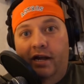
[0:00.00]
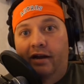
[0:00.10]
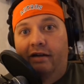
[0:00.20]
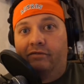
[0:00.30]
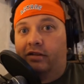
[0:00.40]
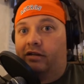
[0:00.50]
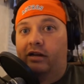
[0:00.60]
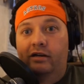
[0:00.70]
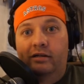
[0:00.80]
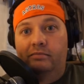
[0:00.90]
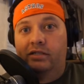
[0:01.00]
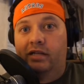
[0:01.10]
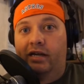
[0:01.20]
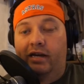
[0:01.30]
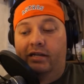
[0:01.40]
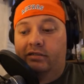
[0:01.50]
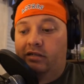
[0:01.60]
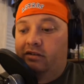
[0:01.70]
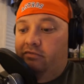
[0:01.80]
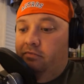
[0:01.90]
out after the cubs and that kind of
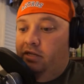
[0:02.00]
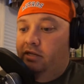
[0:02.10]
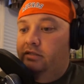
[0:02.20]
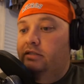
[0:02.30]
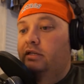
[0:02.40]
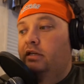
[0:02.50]
stuff, because,